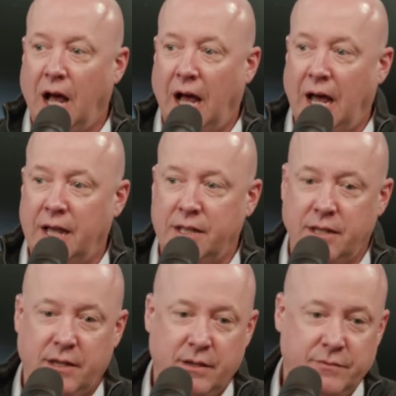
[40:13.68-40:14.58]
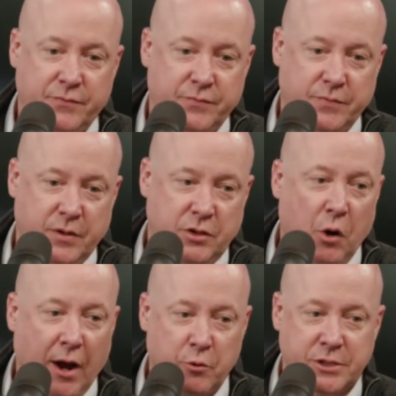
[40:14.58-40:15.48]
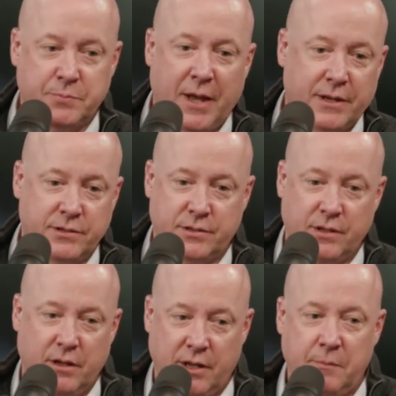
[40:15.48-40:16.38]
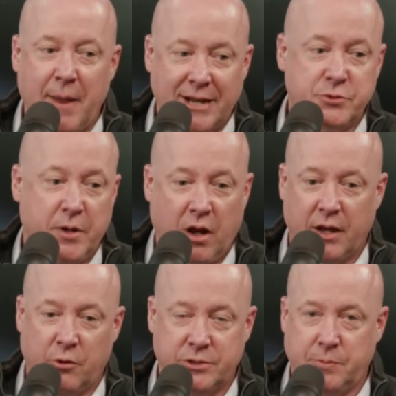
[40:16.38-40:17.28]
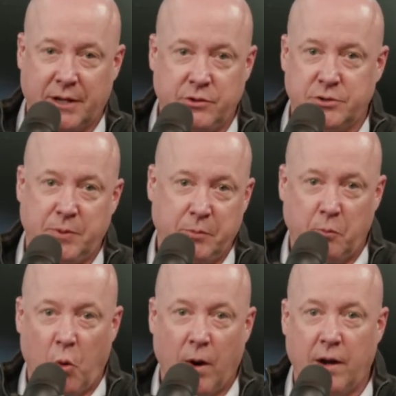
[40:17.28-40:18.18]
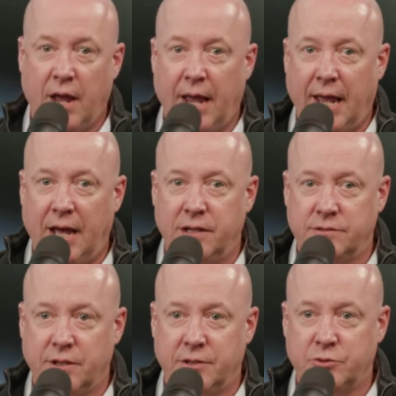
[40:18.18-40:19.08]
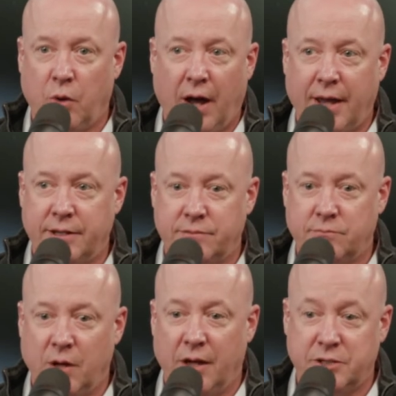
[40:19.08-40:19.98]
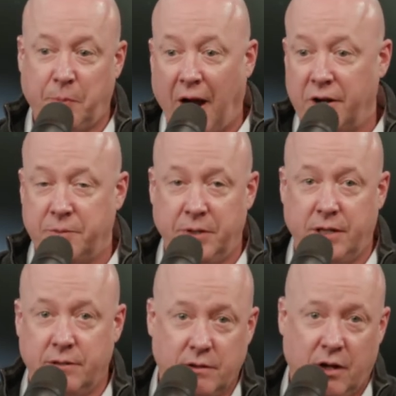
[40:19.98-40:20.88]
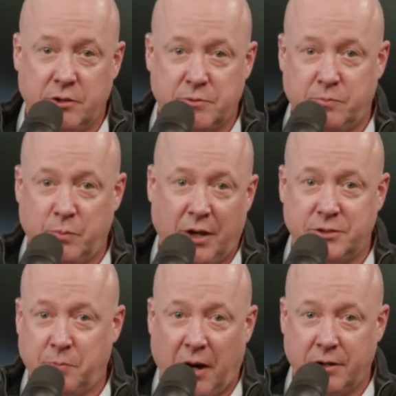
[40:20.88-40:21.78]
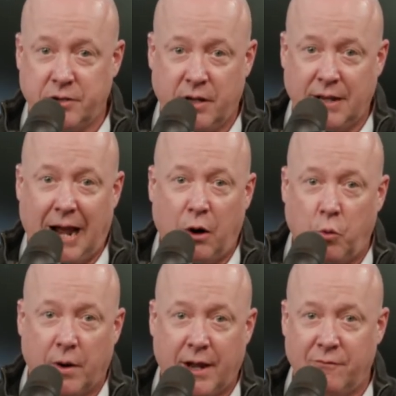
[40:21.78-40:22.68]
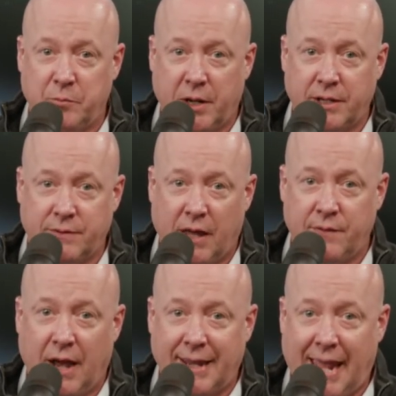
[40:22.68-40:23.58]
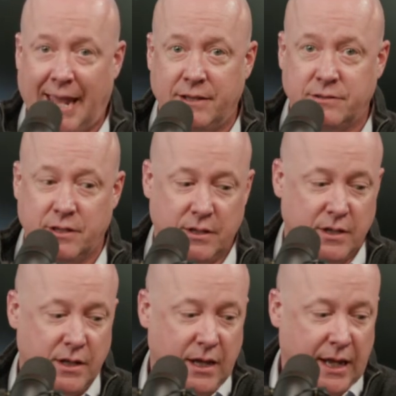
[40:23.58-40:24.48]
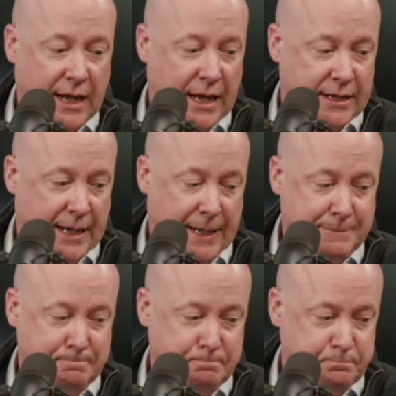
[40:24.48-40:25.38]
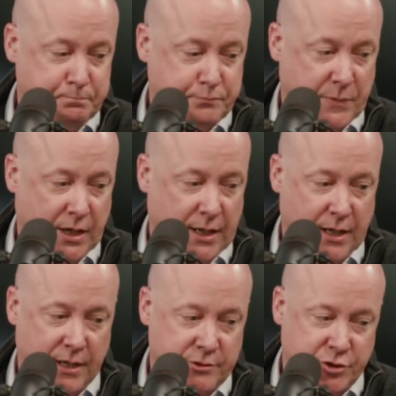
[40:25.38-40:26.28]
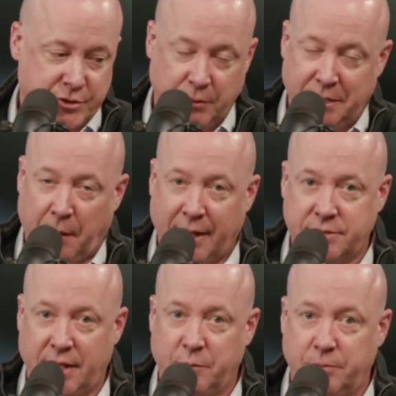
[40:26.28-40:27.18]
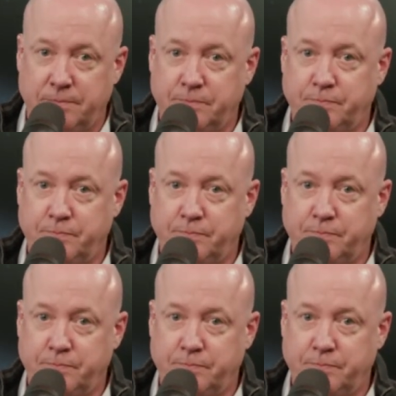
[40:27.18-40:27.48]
Uh, if you know, I respect in management, I respect those people more, and that's what I aspire to be. I, I aspire to, to outwork everybody that, that I can and um, and just lead by example.